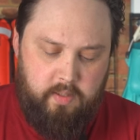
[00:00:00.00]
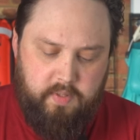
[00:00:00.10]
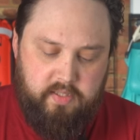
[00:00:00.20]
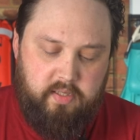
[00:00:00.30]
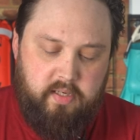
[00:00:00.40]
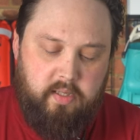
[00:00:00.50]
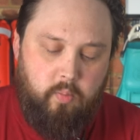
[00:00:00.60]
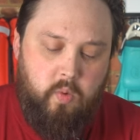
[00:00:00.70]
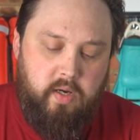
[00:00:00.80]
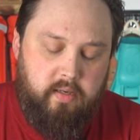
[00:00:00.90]

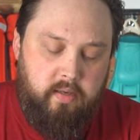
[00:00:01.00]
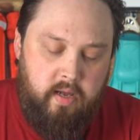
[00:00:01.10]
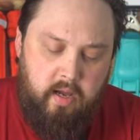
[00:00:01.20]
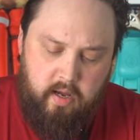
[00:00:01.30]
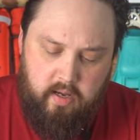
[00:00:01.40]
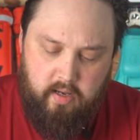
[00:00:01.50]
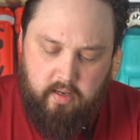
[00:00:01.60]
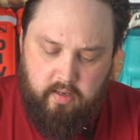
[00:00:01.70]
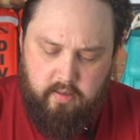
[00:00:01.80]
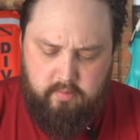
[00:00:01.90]
Poseidon one.
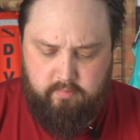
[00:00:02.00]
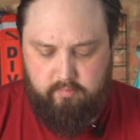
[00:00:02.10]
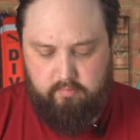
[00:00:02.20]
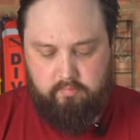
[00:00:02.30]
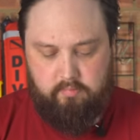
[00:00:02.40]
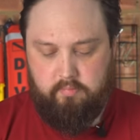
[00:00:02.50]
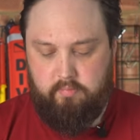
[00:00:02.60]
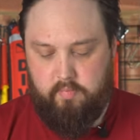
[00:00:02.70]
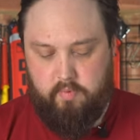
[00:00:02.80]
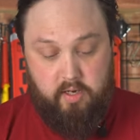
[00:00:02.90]
I
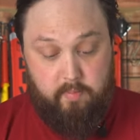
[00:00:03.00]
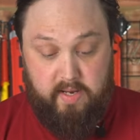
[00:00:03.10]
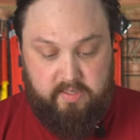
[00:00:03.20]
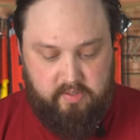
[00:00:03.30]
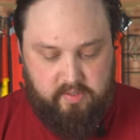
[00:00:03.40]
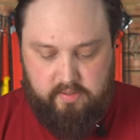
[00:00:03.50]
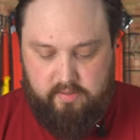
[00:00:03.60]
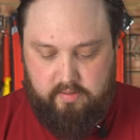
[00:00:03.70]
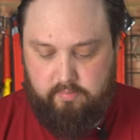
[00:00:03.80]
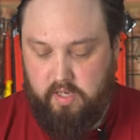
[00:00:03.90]
imagine
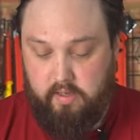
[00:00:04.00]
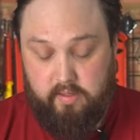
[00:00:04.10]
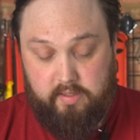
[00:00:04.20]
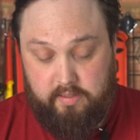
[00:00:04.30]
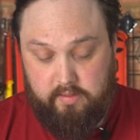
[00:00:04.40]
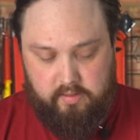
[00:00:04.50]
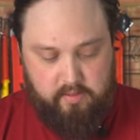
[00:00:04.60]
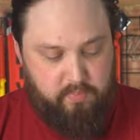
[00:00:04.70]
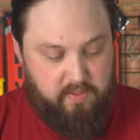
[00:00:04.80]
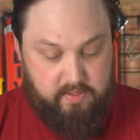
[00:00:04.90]
this is
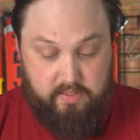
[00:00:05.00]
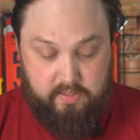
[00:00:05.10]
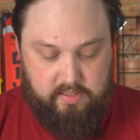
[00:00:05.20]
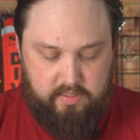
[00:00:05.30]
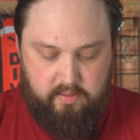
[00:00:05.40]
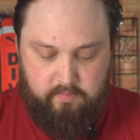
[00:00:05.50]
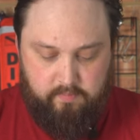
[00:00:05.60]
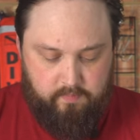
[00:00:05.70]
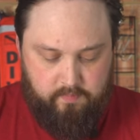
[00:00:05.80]
just Poseidon.